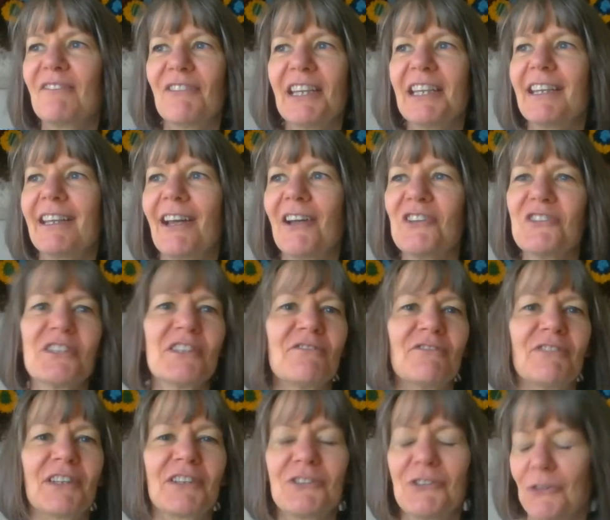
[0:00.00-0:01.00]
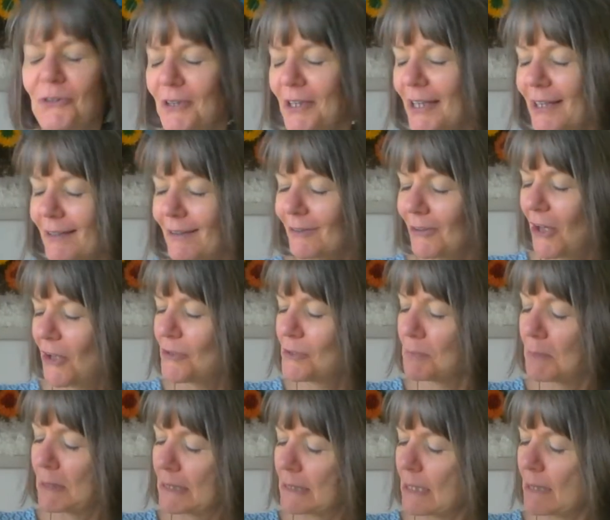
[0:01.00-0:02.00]
videos of Victorian clothes
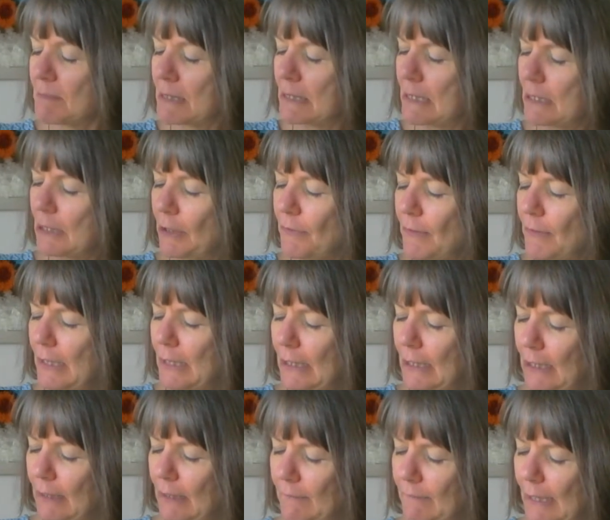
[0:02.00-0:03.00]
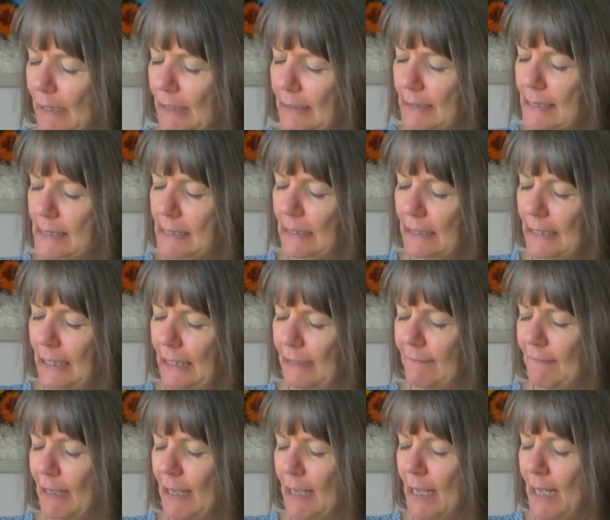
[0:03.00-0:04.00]
because I'm sitting here thinking of like a sleeve